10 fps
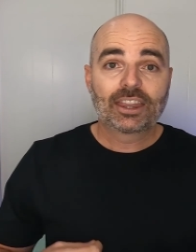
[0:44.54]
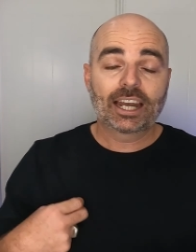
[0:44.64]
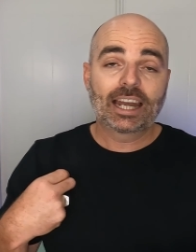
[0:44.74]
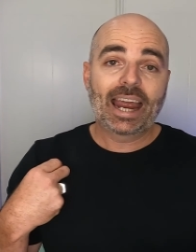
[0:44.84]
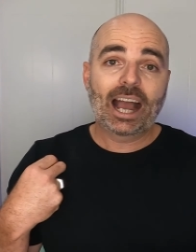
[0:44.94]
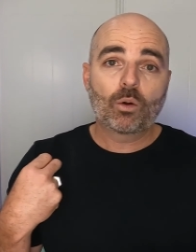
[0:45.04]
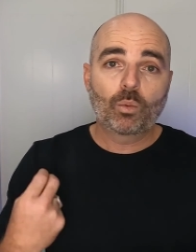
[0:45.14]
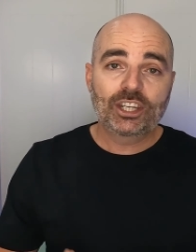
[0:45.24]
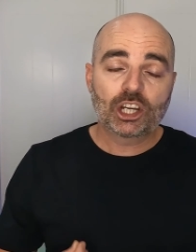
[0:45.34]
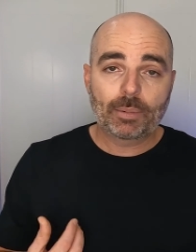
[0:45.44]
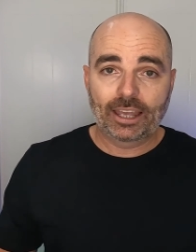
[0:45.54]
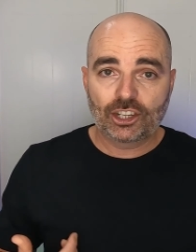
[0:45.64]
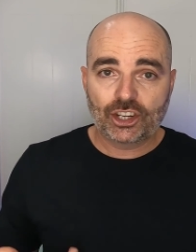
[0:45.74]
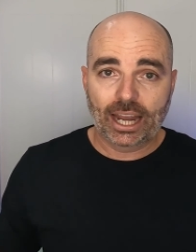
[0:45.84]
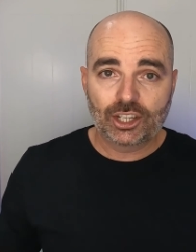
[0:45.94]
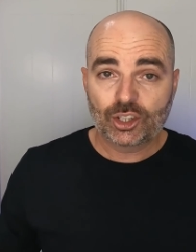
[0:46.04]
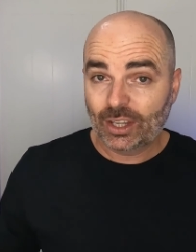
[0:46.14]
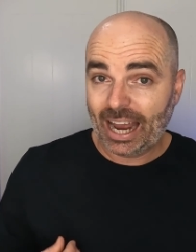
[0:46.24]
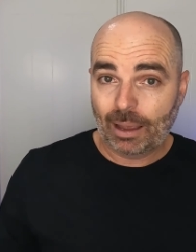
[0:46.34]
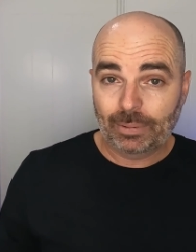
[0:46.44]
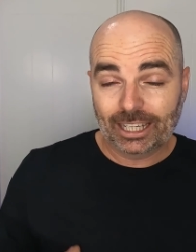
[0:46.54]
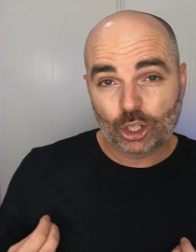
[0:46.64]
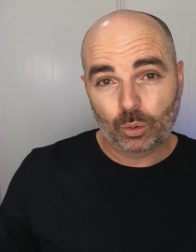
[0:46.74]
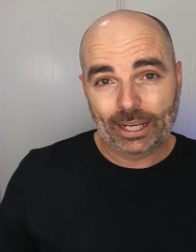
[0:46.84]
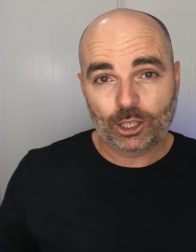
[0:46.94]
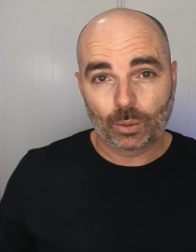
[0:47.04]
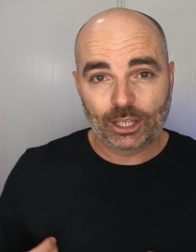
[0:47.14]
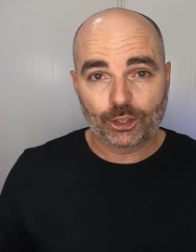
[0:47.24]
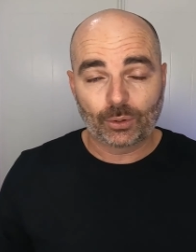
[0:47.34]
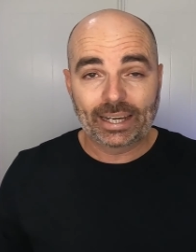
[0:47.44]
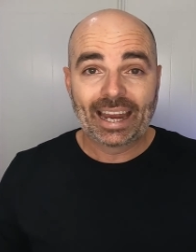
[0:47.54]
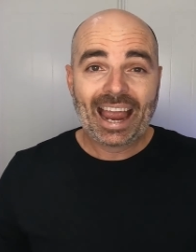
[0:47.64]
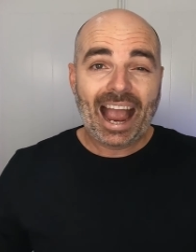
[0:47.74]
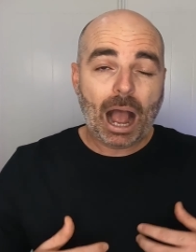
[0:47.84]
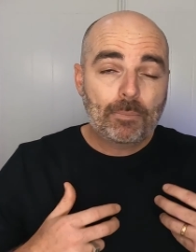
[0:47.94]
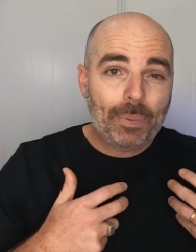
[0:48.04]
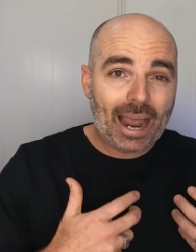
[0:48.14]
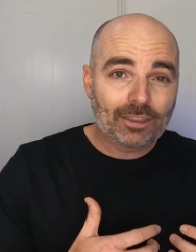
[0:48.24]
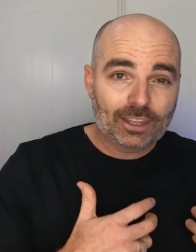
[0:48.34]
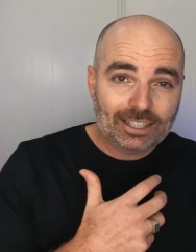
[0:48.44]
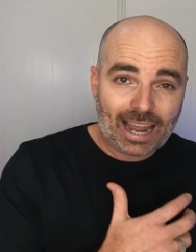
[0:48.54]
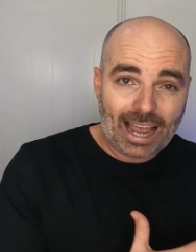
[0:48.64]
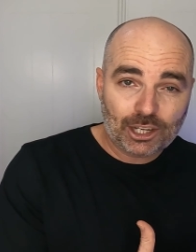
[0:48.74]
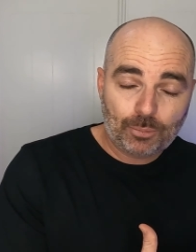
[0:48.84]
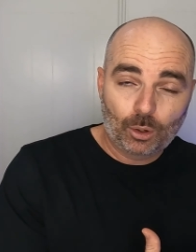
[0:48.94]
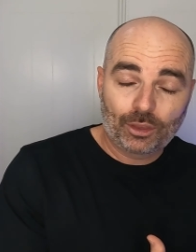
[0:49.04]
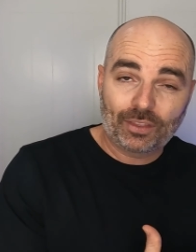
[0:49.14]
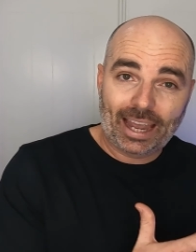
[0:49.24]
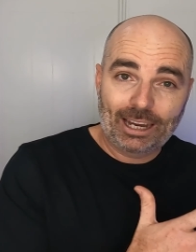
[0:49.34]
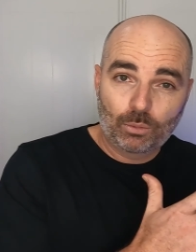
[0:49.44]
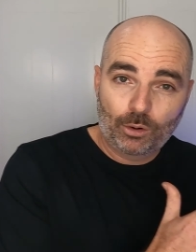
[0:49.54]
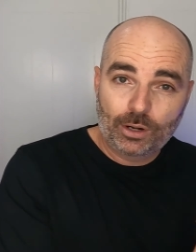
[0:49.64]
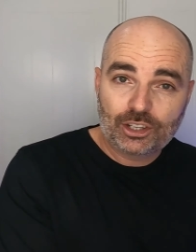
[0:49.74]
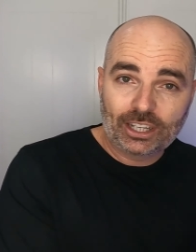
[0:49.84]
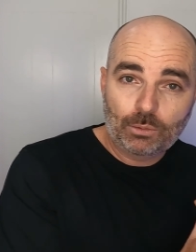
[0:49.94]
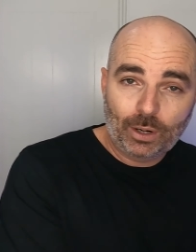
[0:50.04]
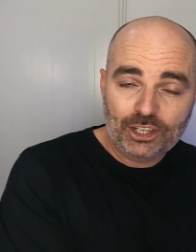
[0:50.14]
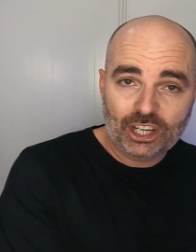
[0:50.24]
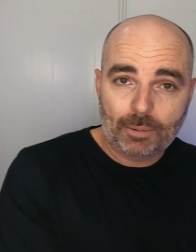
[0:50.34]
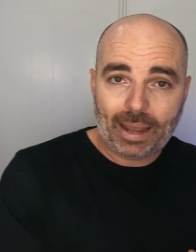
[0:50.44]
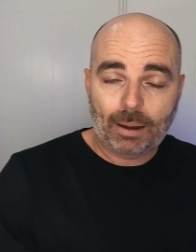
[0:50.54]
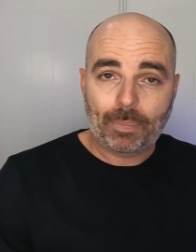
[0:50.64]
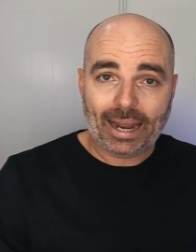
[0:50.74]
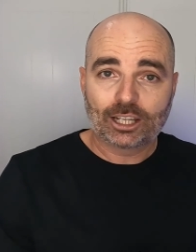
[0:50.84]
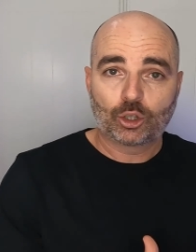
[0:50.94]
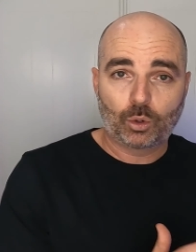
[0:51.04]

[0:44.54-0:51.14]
that are now whinging about the changes that are happening in 2023 about the dashboard that they were originally whinging about back in